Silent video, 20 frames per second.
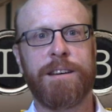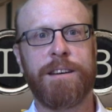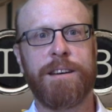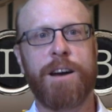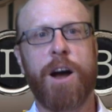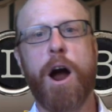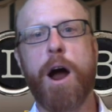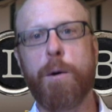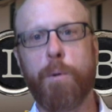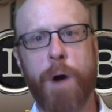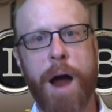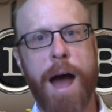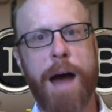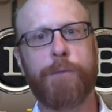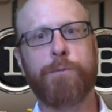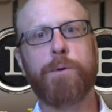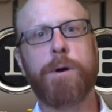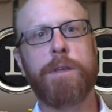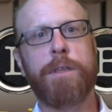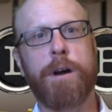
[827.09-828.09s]
All right, we're
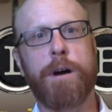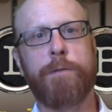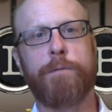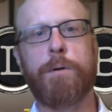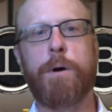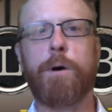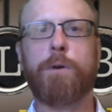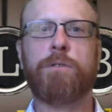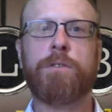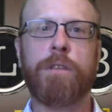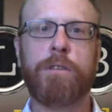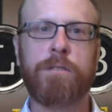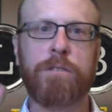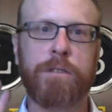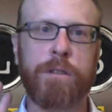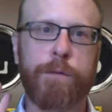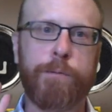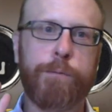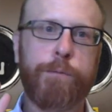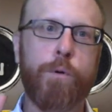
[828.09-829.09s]
halfway there, folks. This is
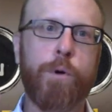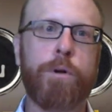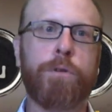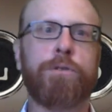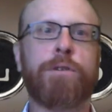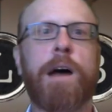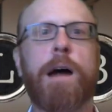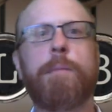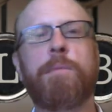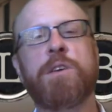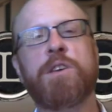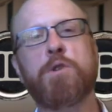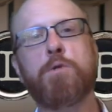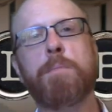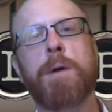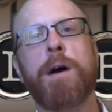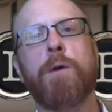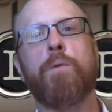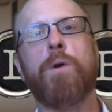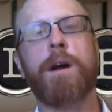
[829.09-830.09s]
the fourth time that you
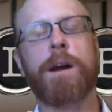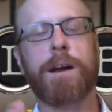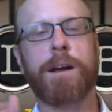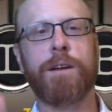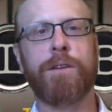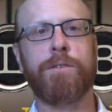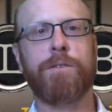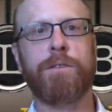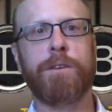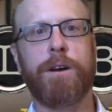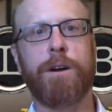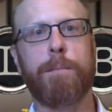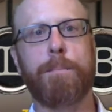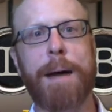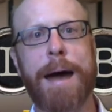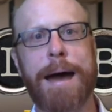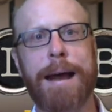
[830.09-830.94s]
might want to consider